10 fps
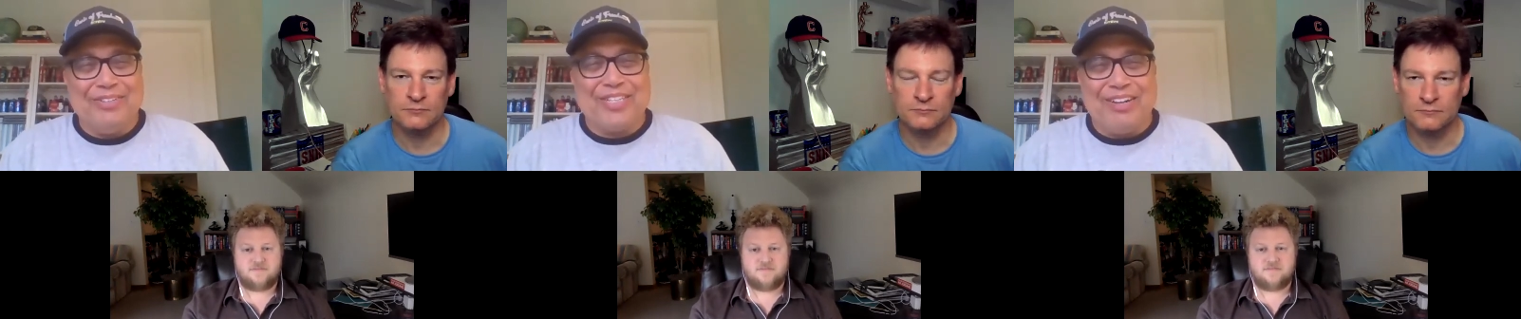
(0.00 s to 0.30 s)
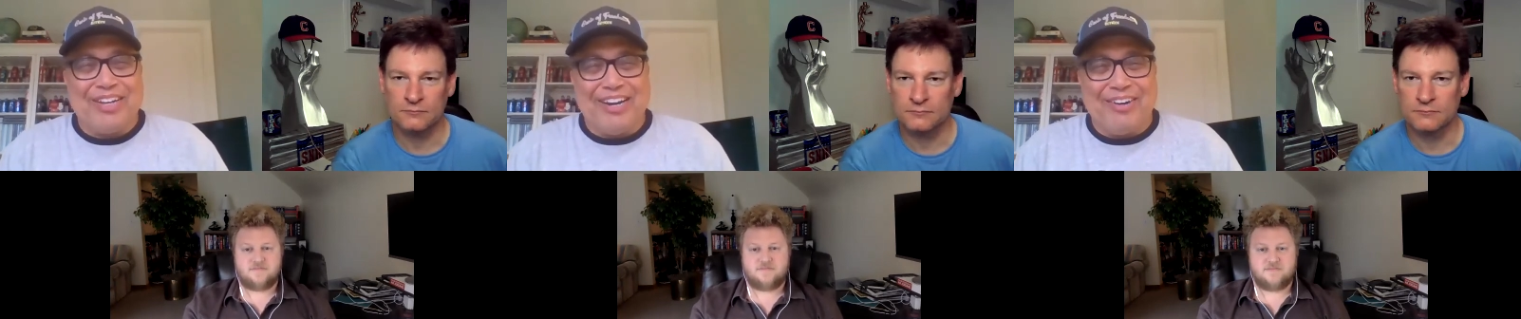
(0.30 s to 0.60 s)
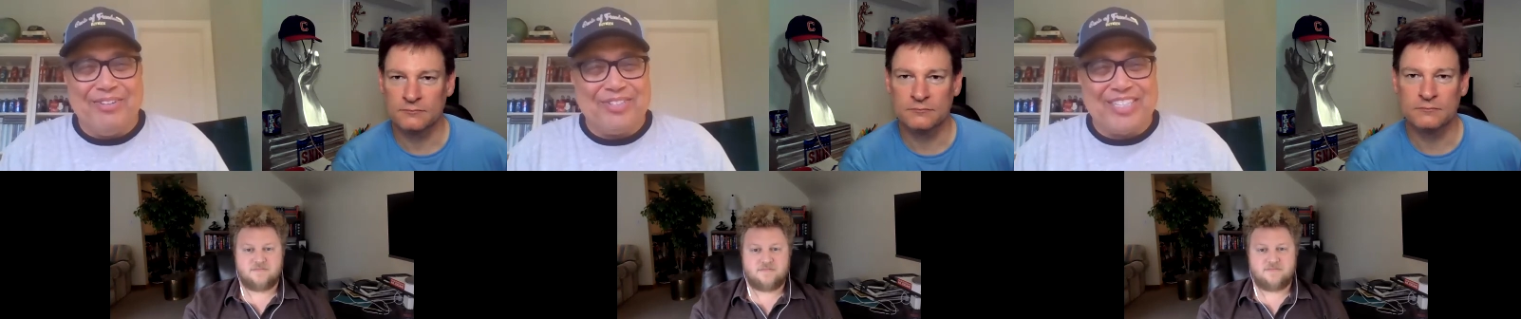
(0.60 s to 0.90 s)

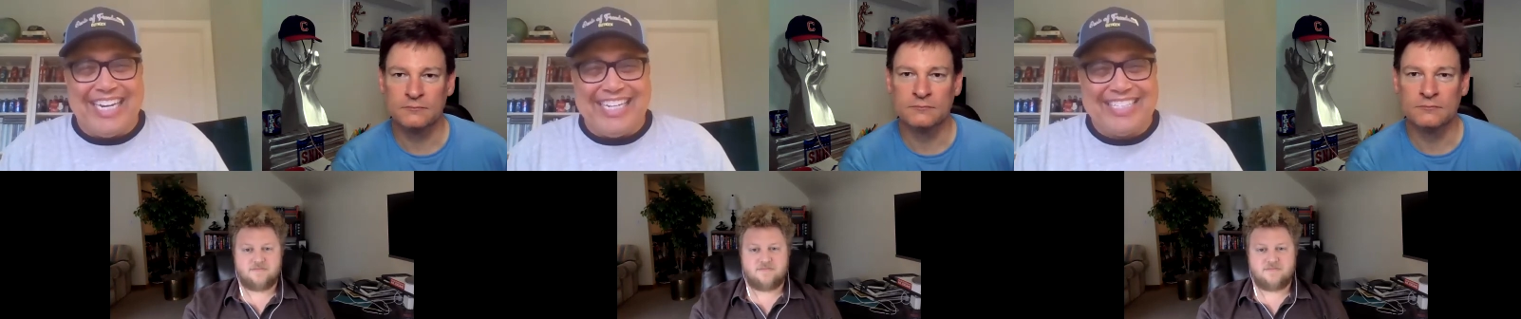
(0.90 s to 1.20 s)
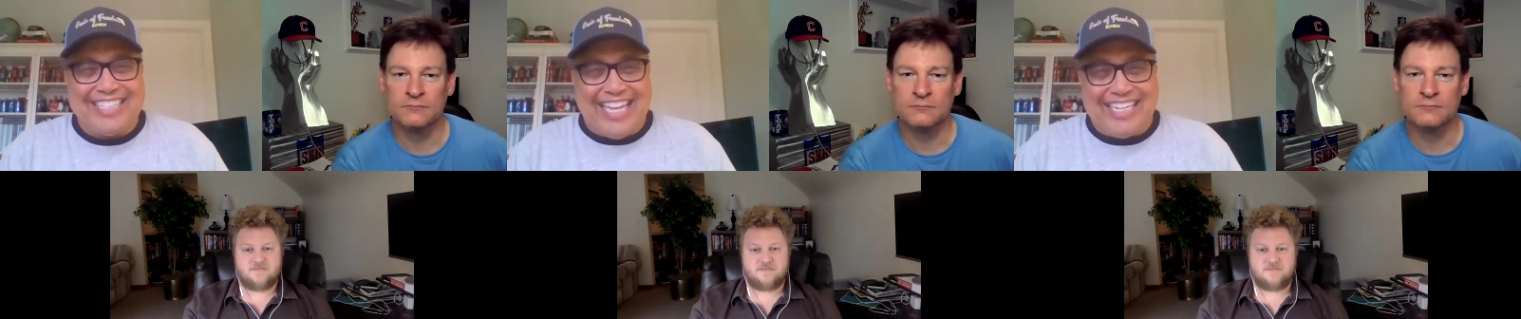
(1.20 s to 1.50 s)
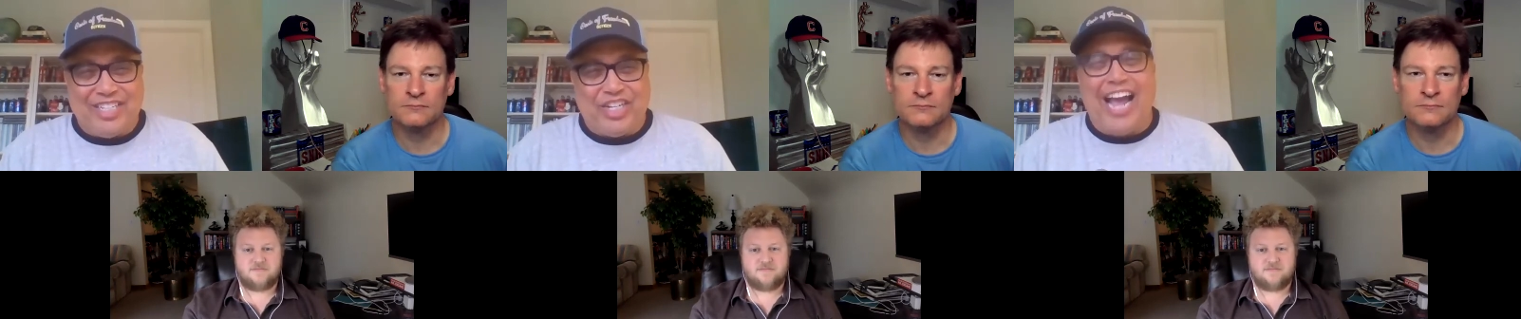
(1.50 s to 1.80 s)
Speaker 1: Salgueros, and it's
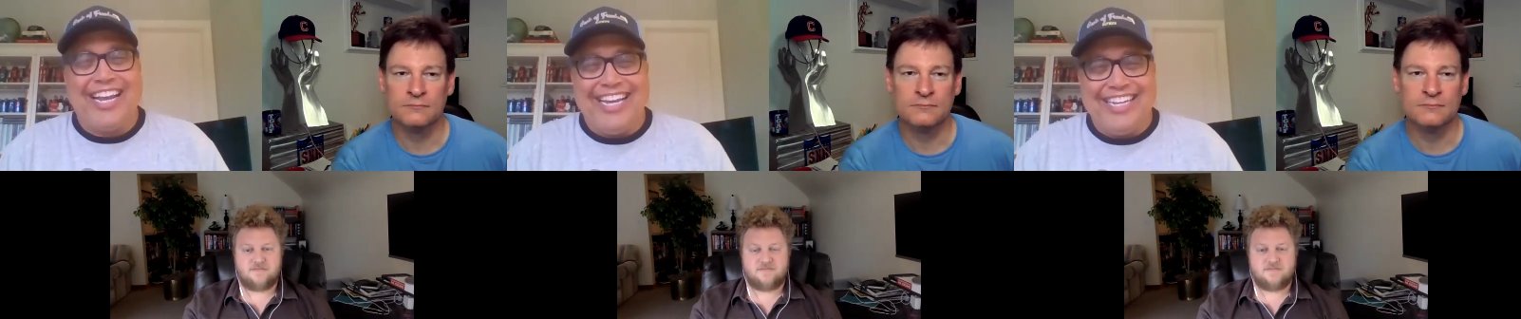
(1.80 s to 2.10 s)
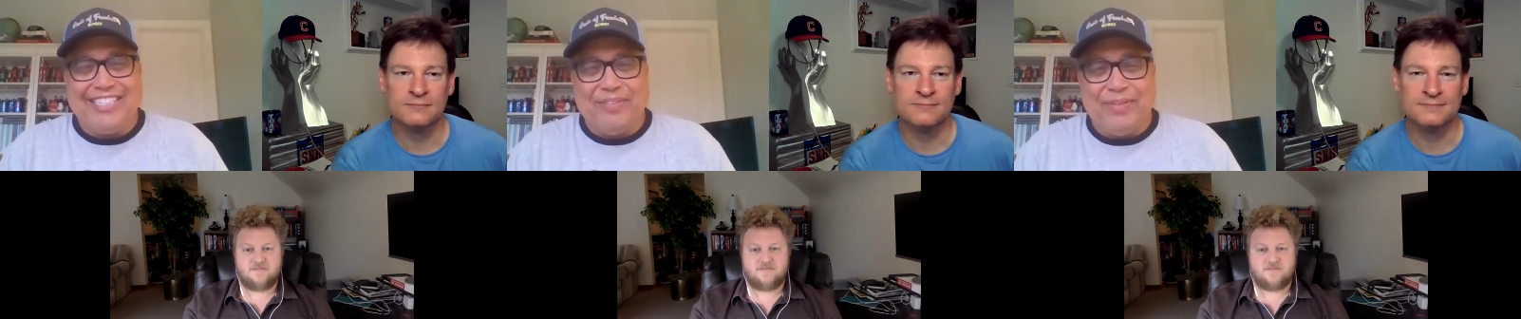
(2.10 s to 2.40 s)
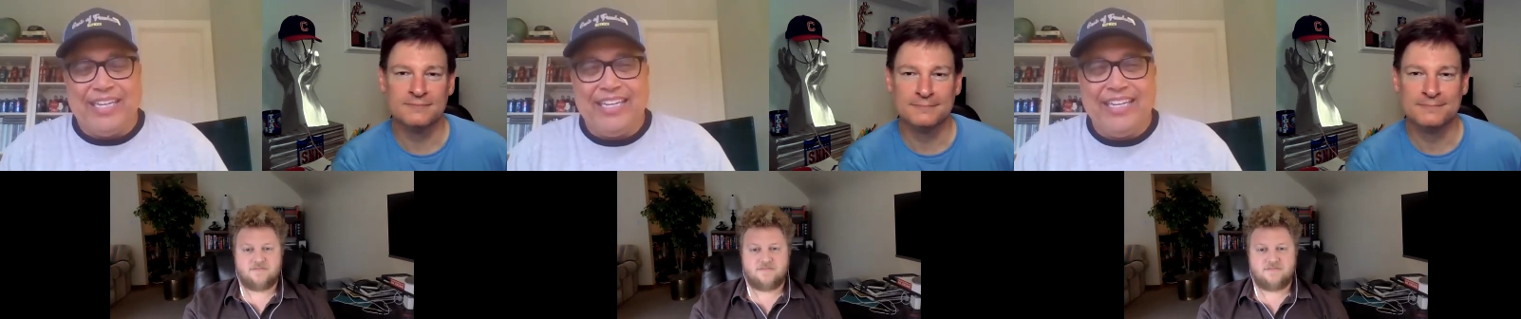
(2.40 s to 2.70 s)
like shocking to
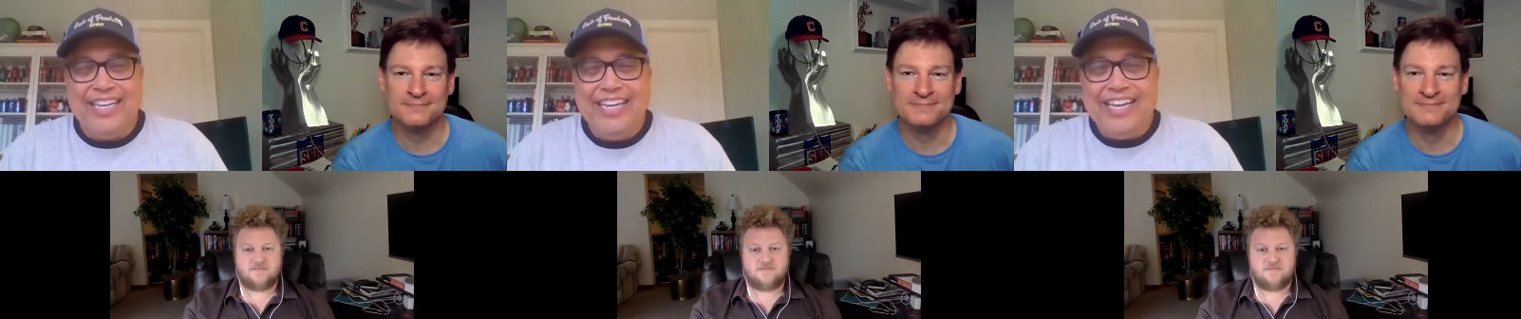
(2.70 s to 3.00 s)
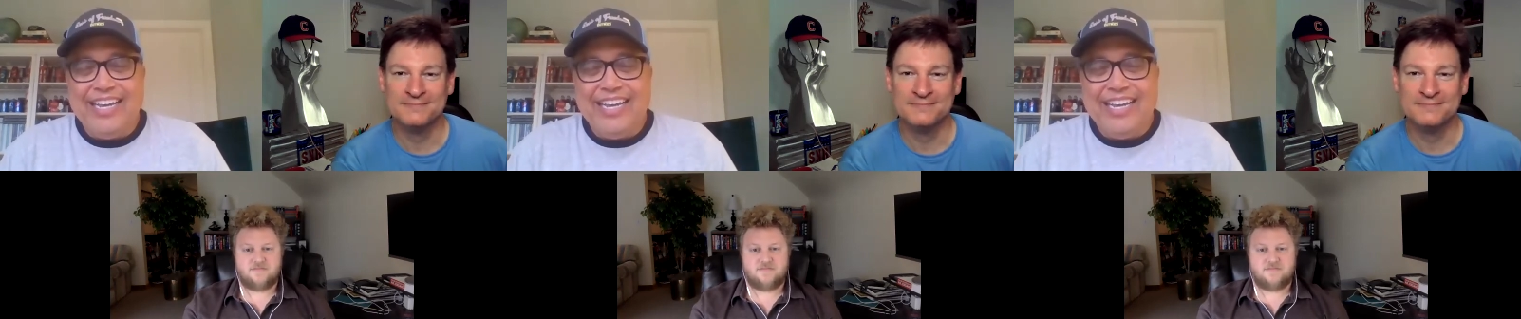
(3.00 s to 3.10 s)
me.